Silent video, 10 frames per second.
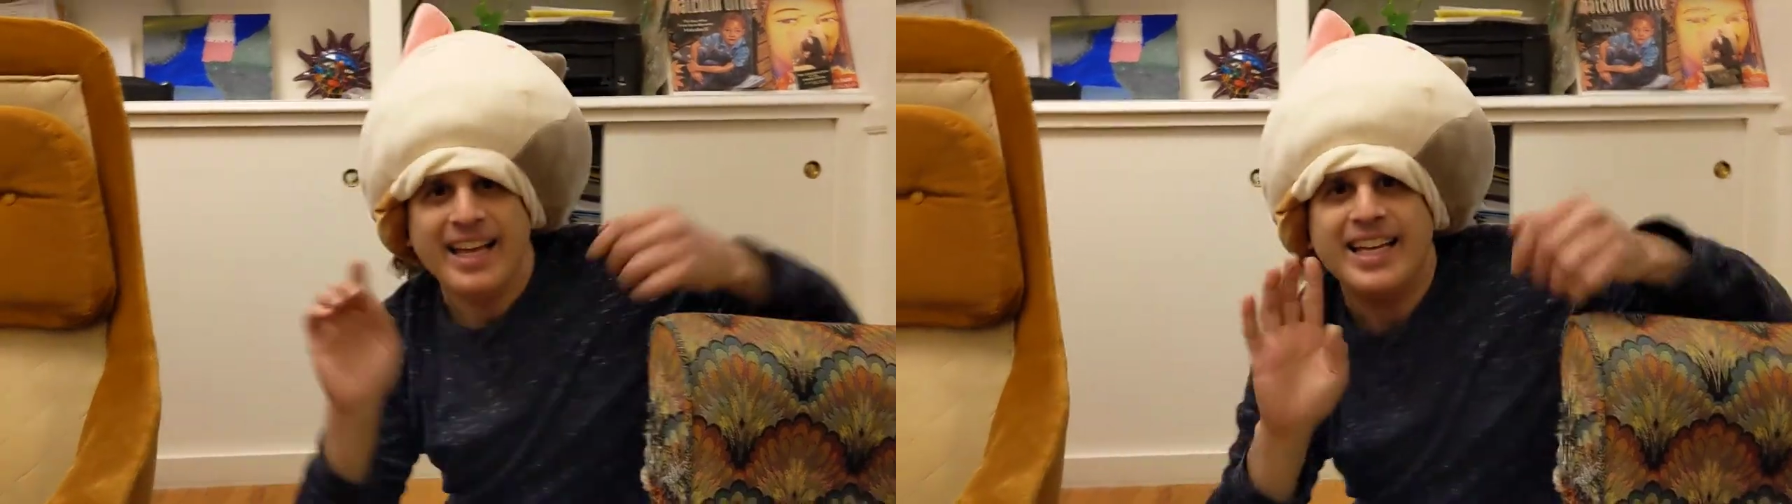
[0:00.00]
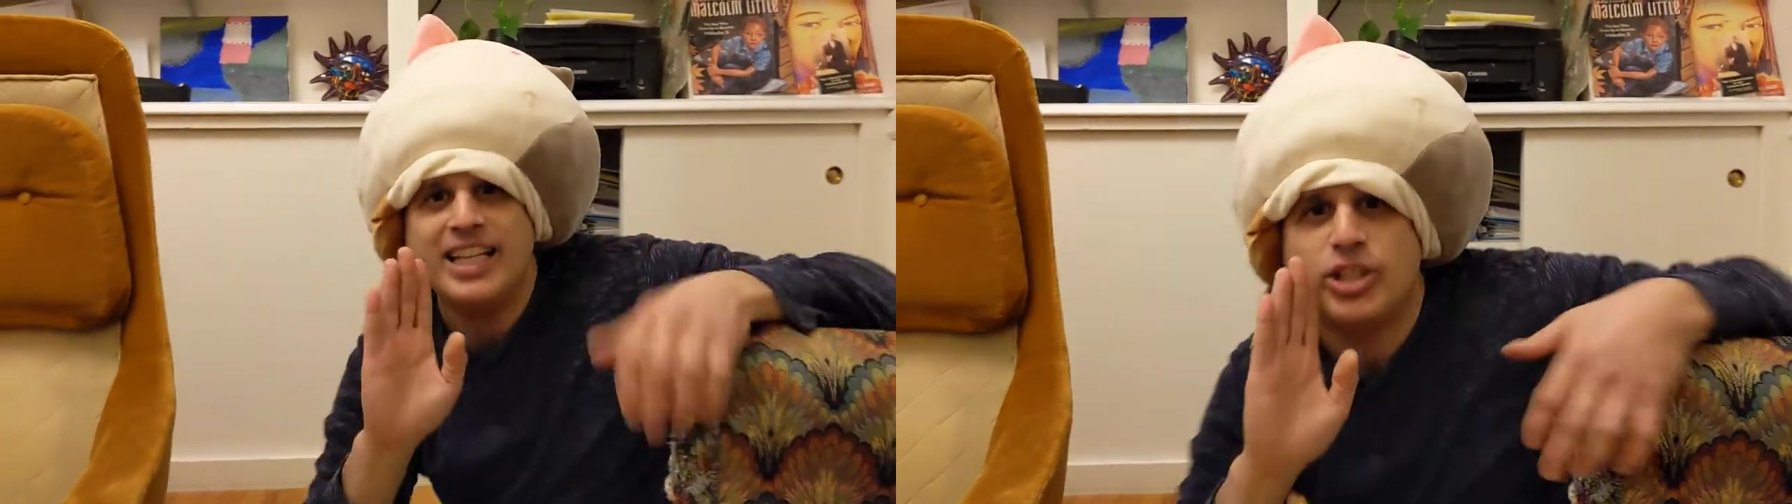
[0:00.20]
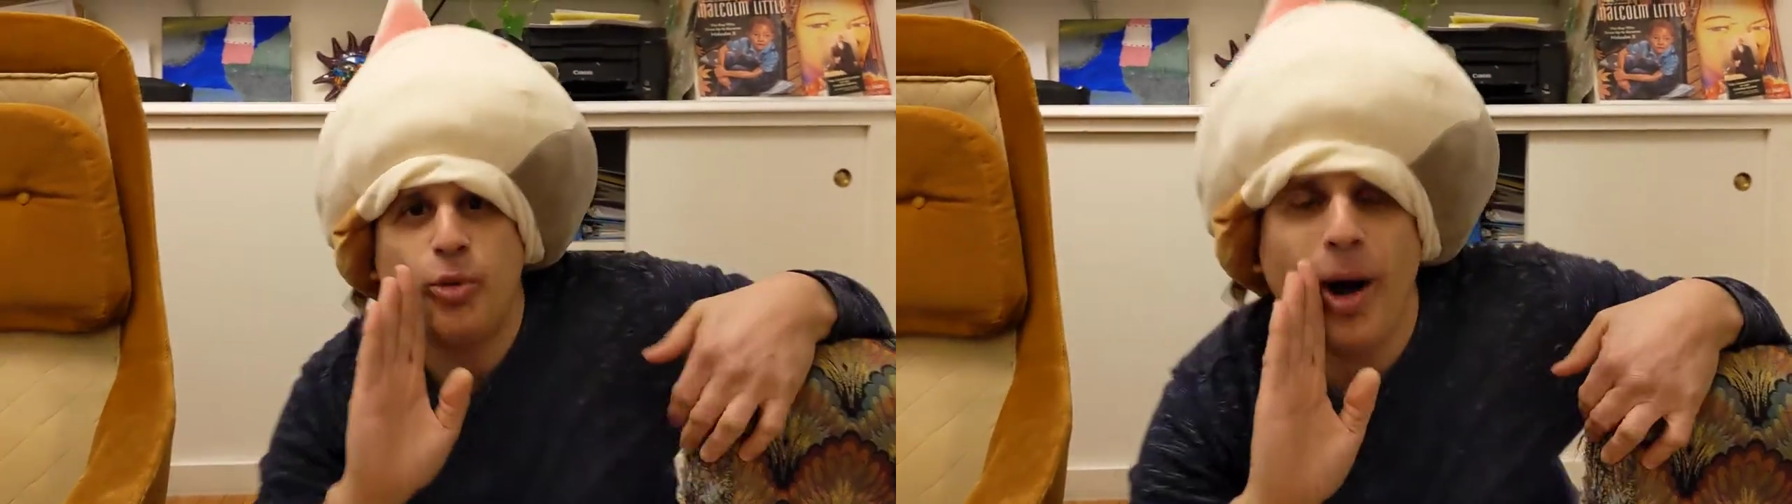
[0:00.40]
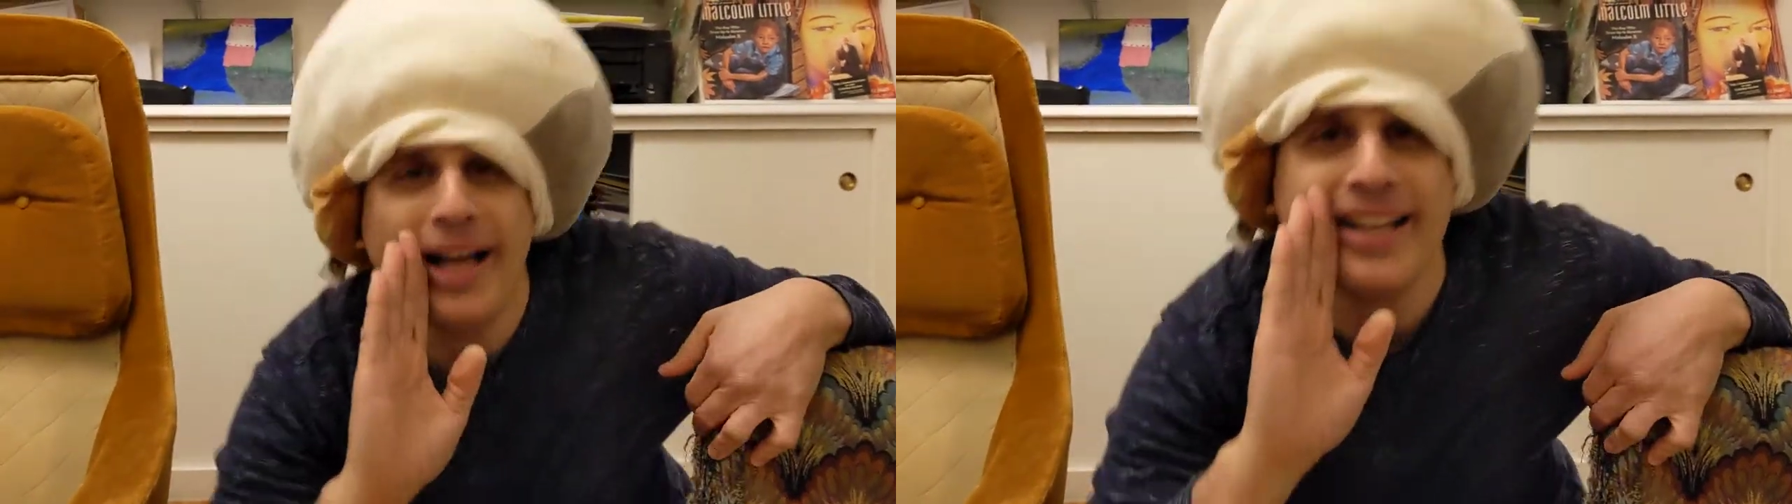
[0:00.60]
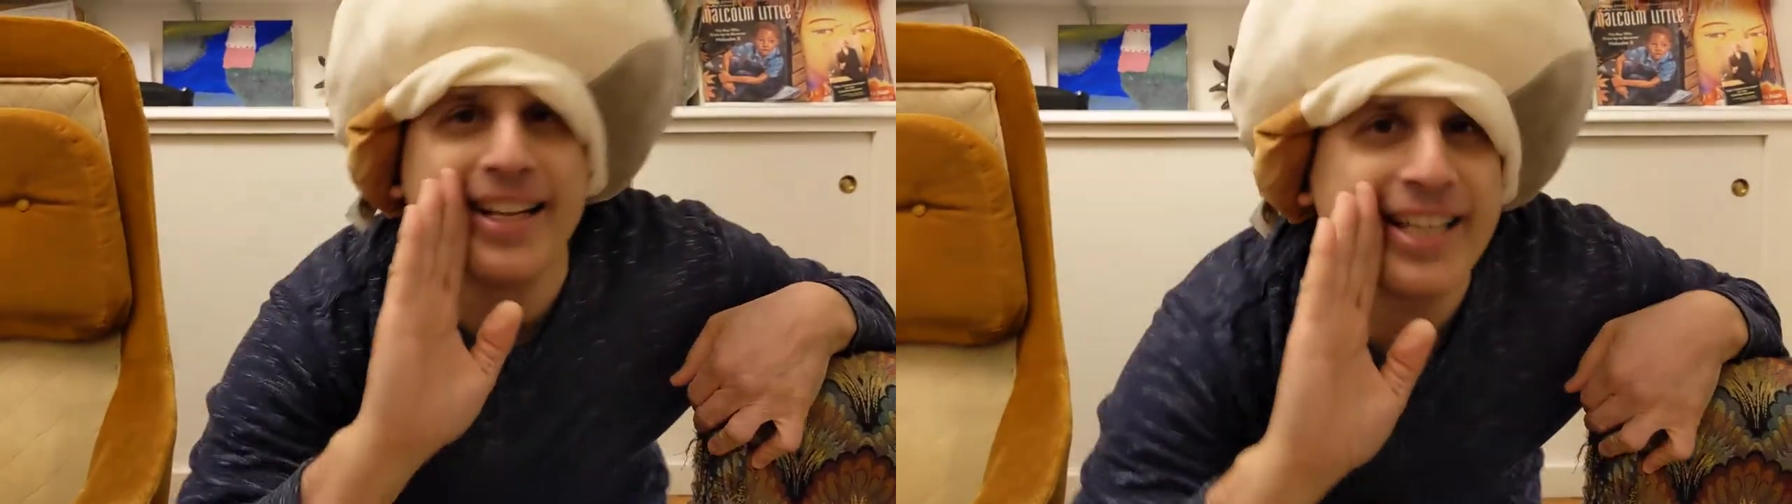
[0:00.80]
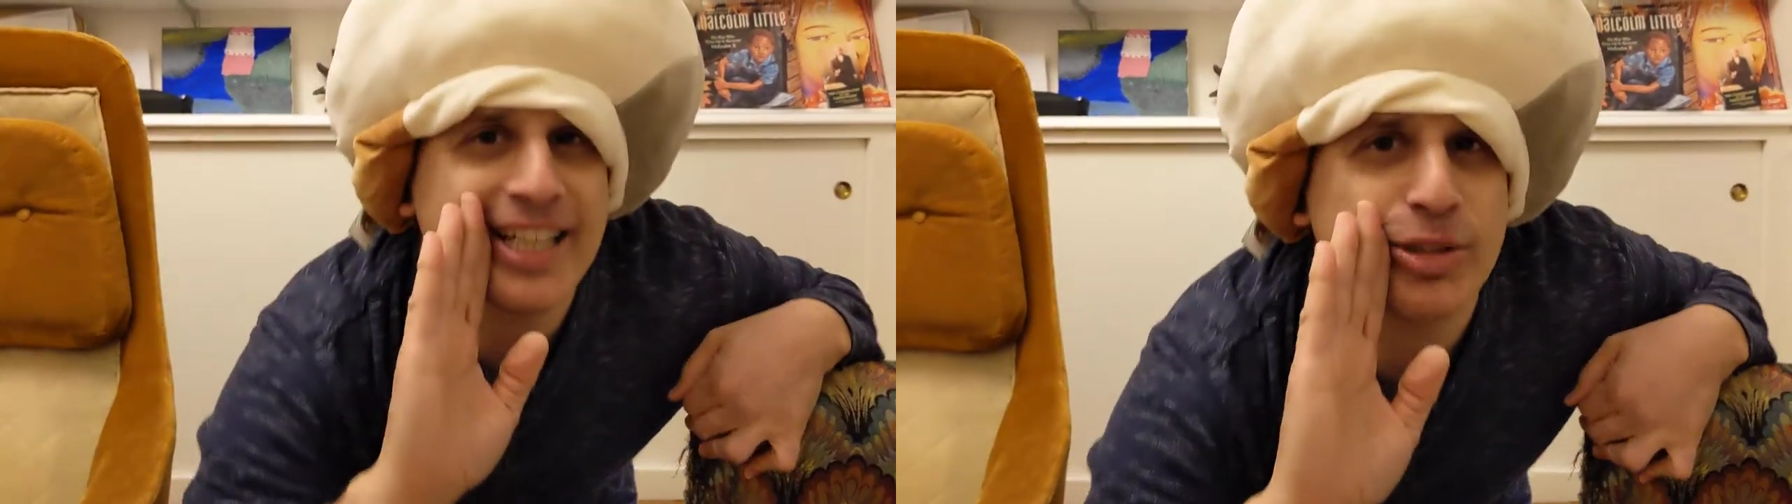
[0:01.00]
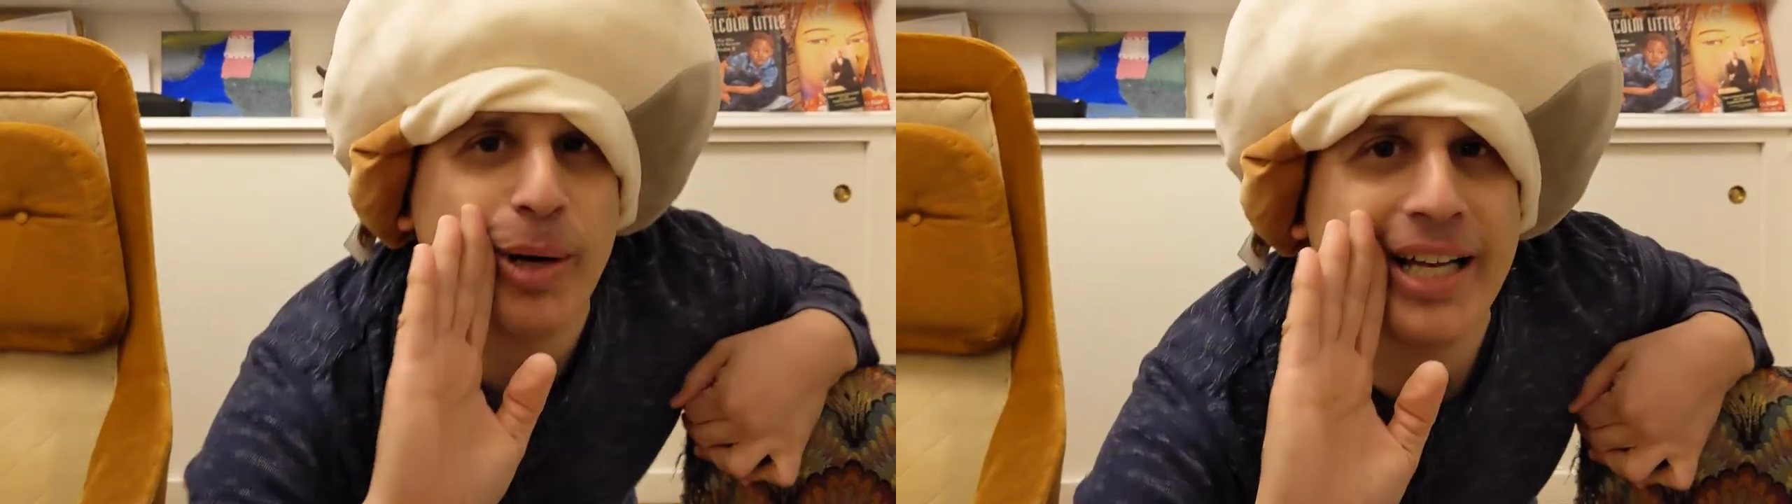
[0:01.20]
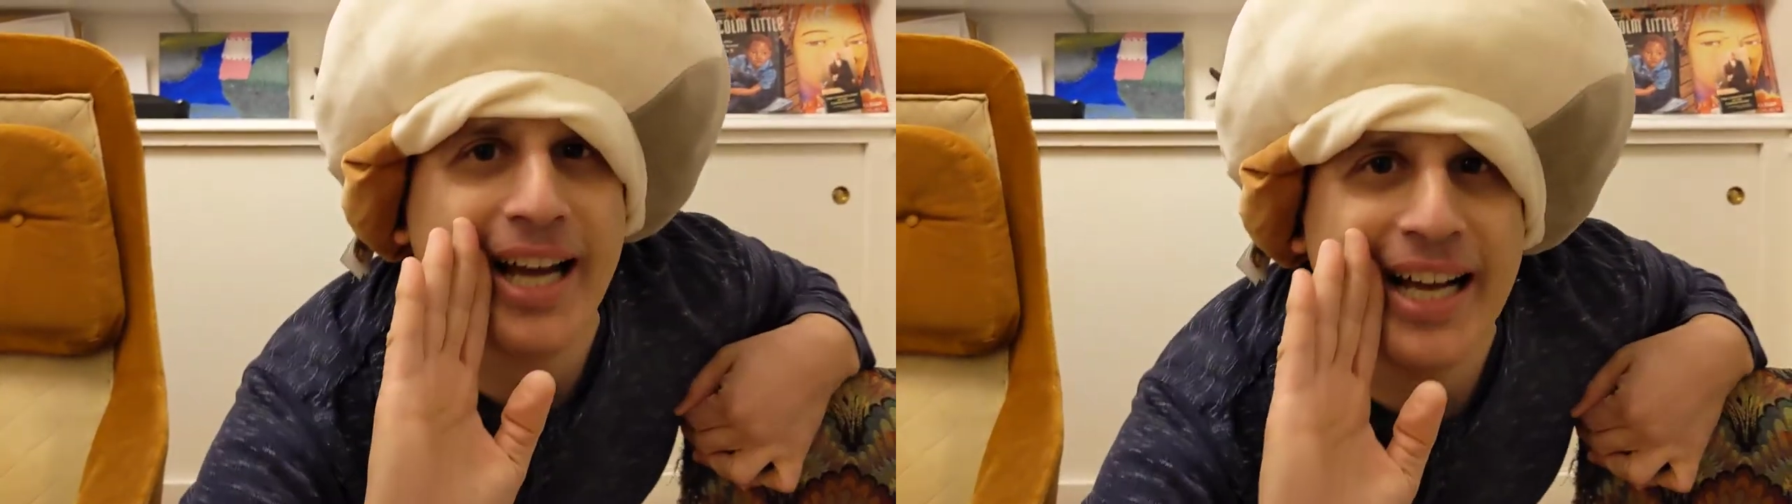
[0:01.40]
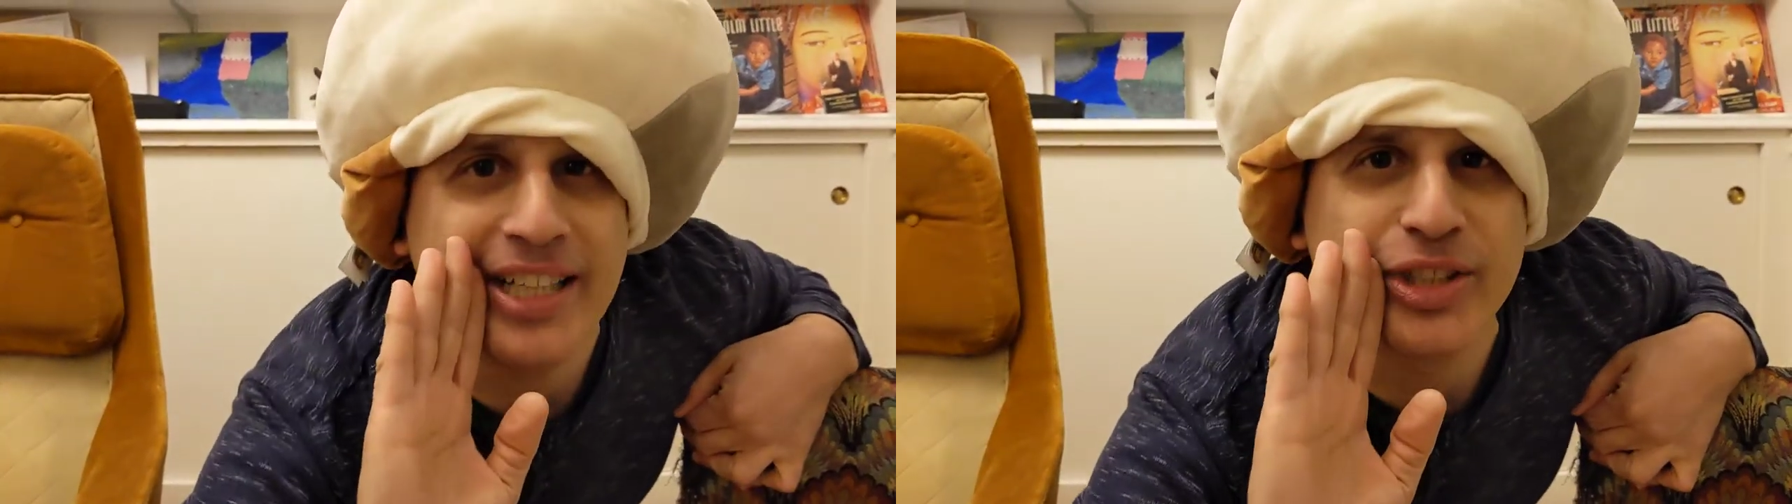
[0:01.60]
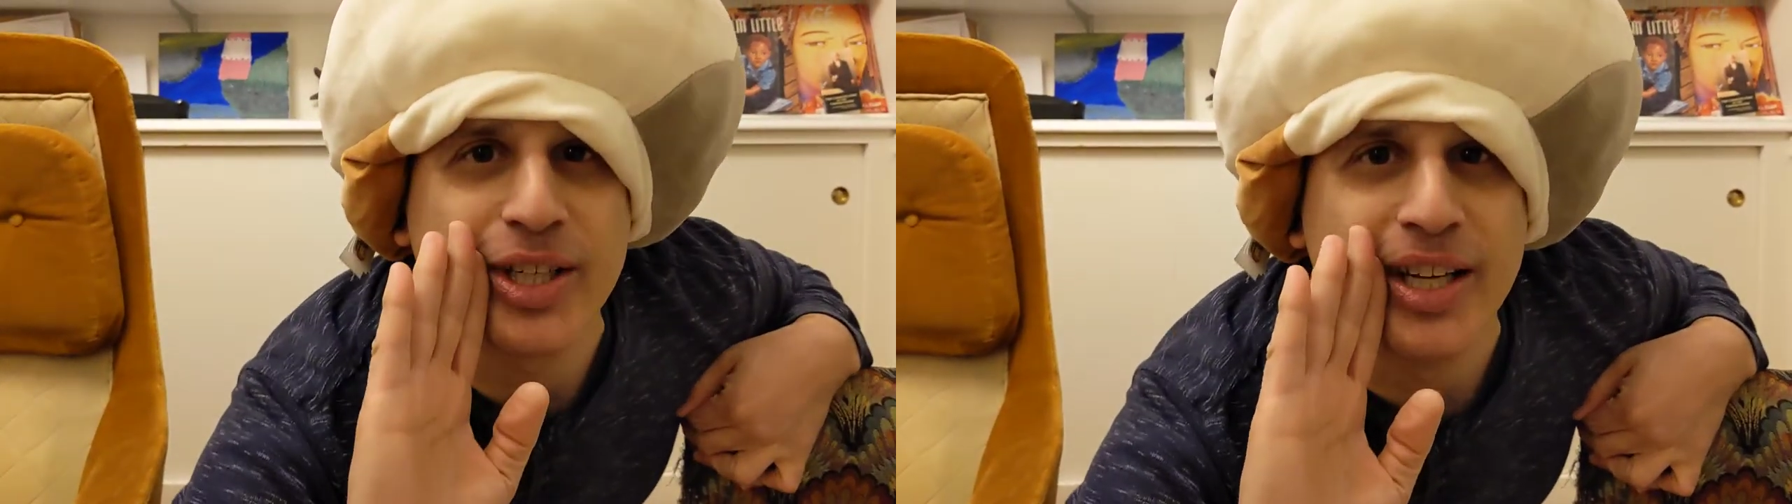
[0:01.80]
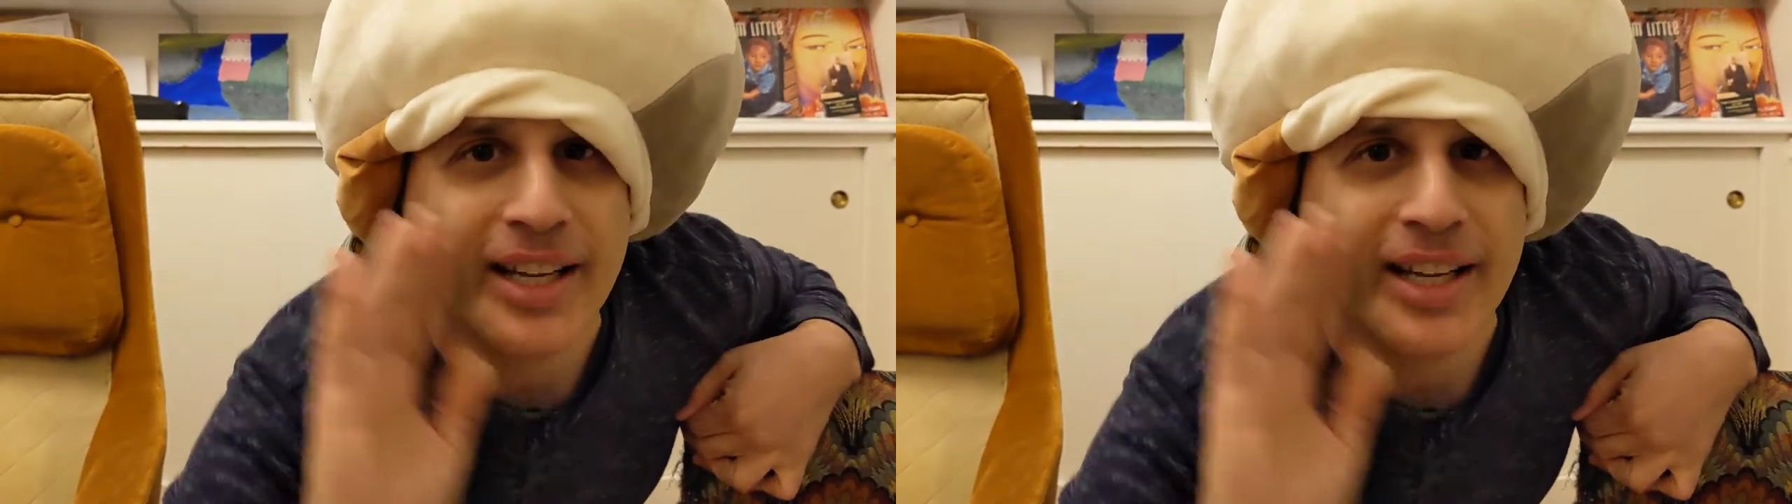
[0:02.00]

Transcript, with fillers: Guess what? Guess what, guys?